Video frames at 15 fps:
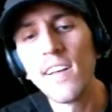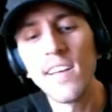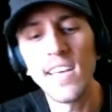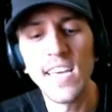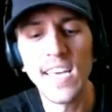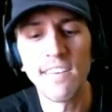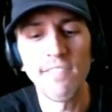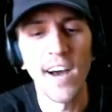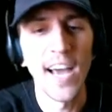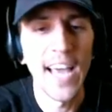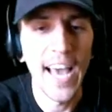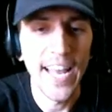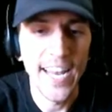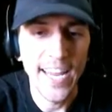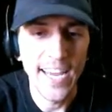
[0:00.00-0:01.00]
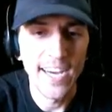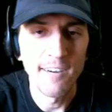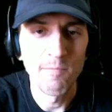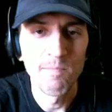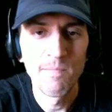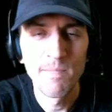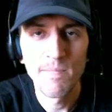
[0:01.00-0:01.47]
if I had a,
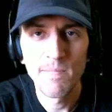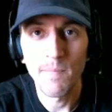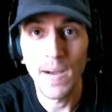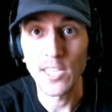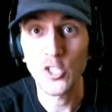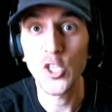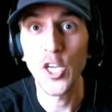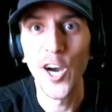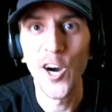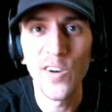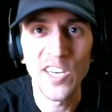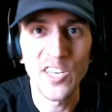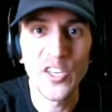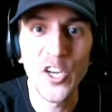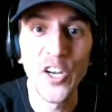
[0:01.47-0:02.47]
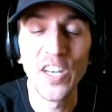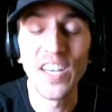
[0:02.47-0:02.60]
um, my show and you couldn't